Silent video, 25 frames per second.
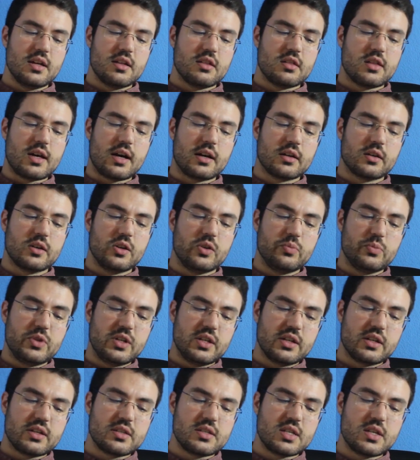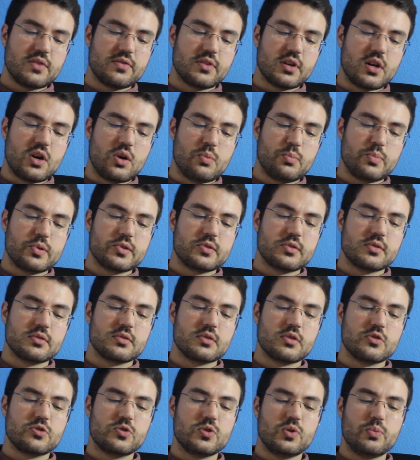that communicative
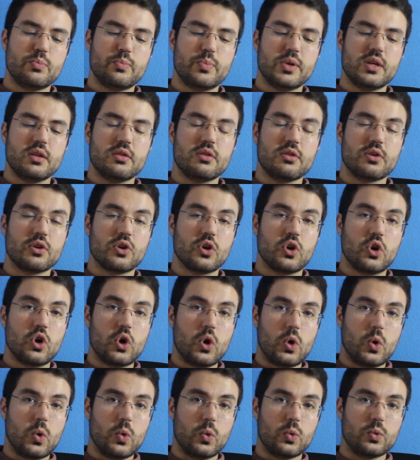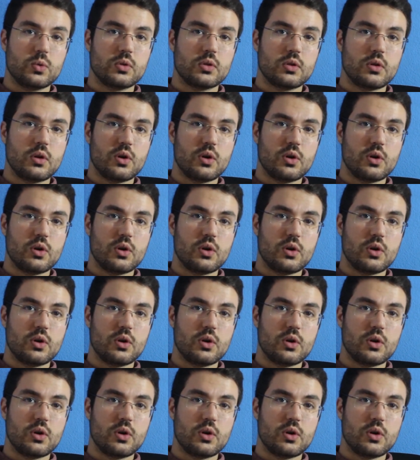competence should be the goal